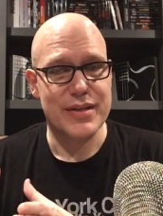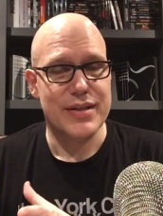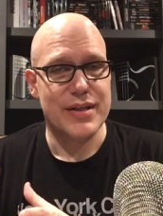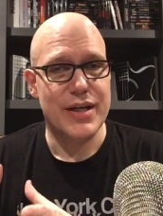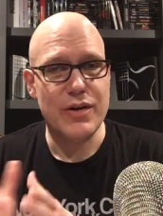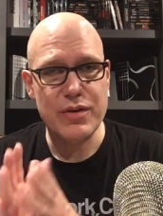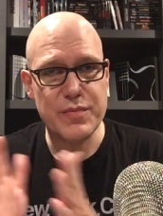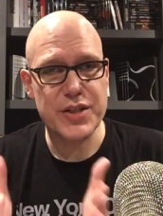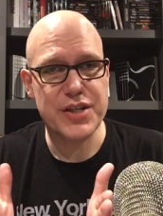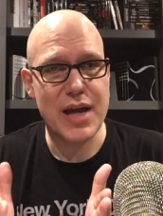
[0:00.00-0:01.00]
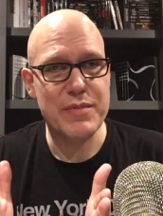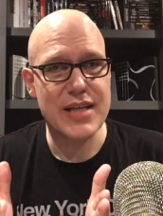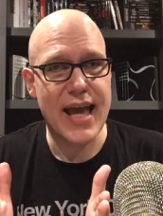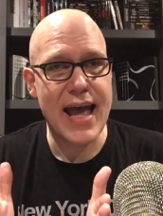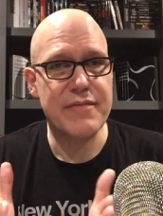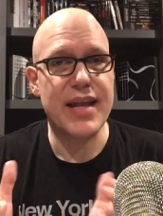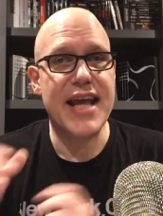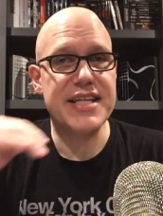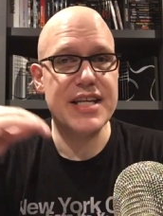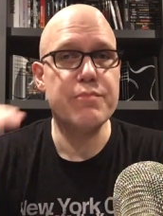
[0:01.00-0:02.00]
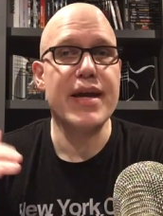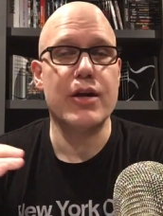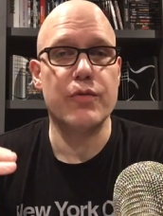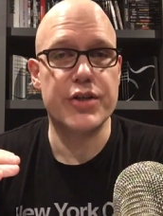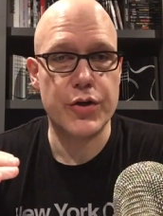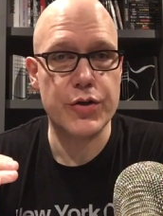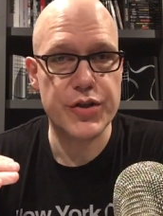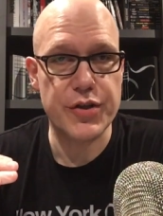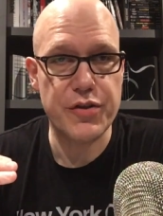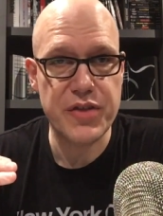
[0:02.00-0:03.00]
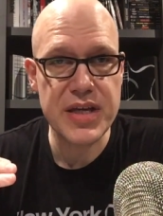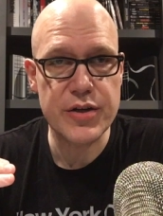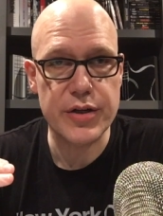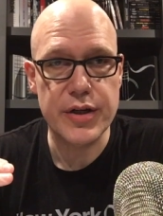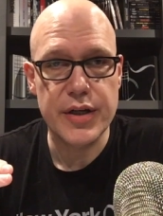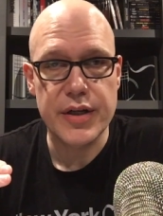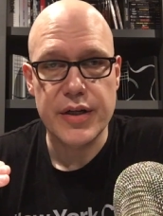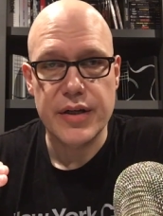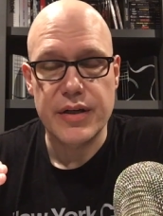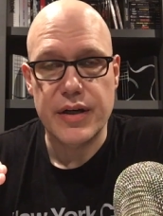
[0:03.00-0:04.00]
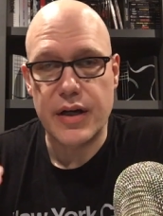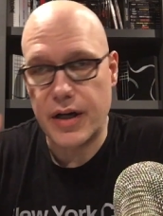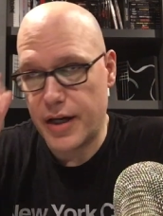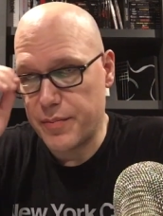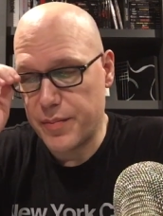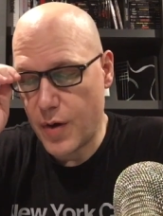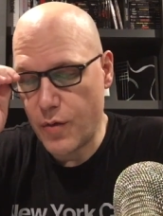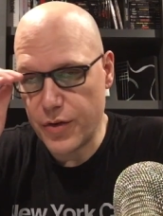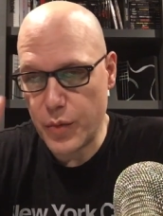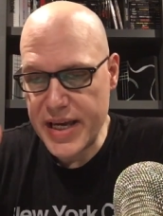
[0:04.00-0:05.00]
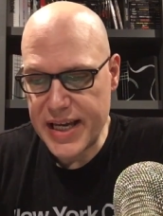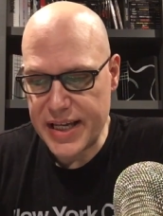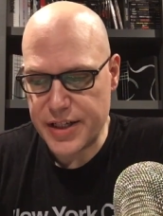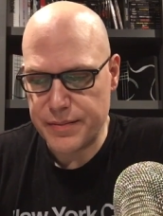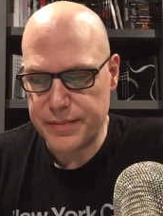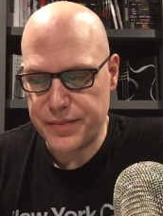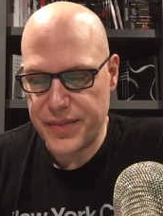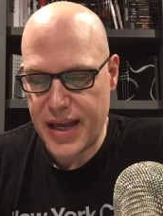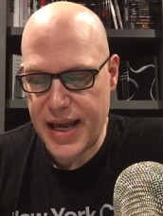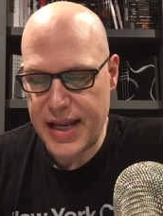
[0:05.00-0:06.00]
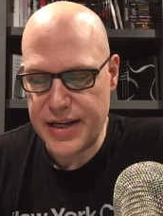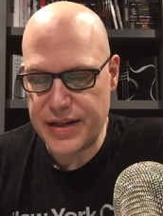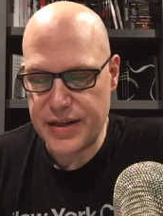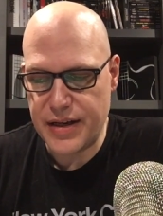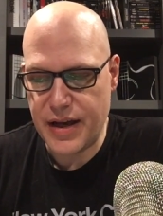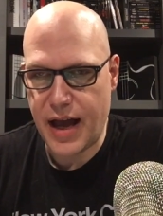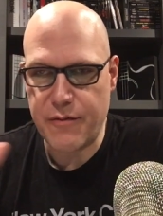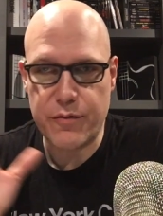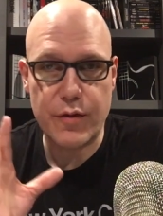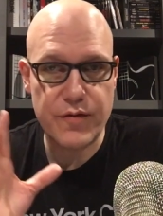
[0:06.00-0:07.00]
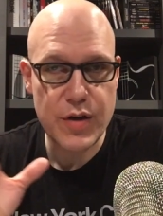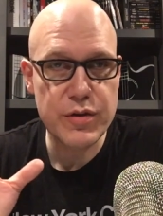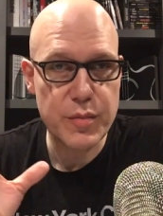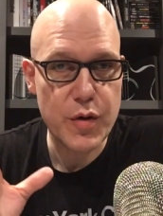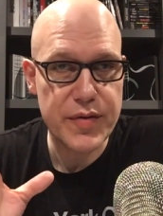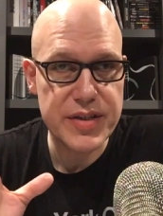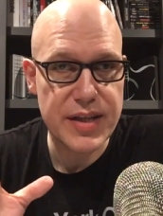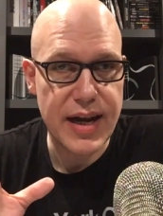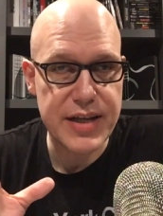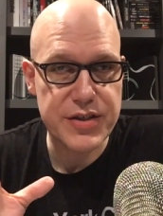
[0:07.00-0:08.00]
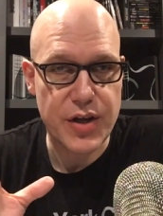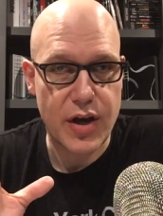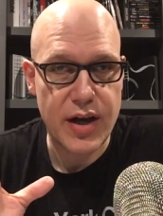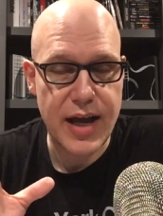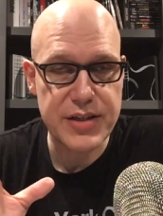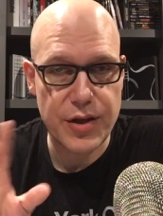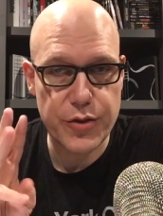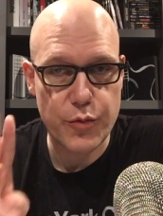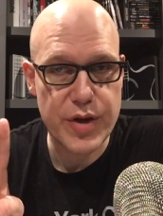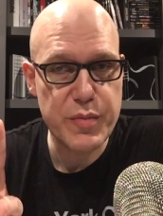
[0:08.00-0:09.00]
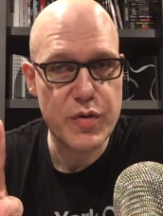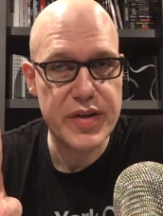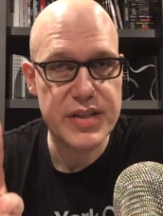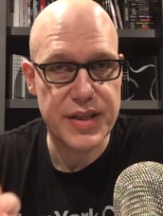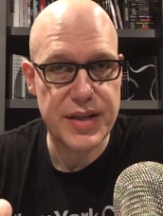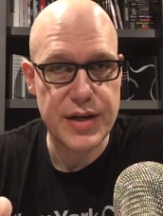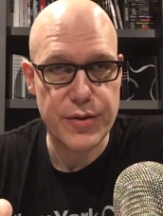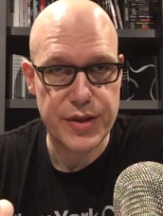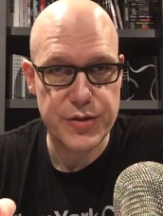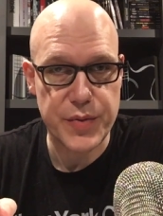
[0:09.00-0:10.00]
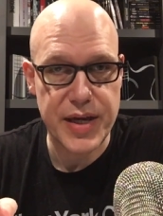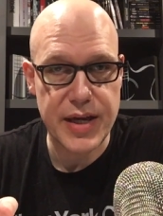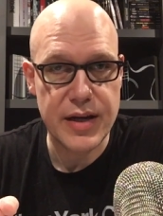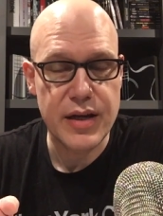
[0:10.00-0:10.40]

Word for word: you know, as much time as I have. And I did make a return to the theater um, over the weekend, and I've reviewed the movies that I saw. I saw three movies in theater this weekend,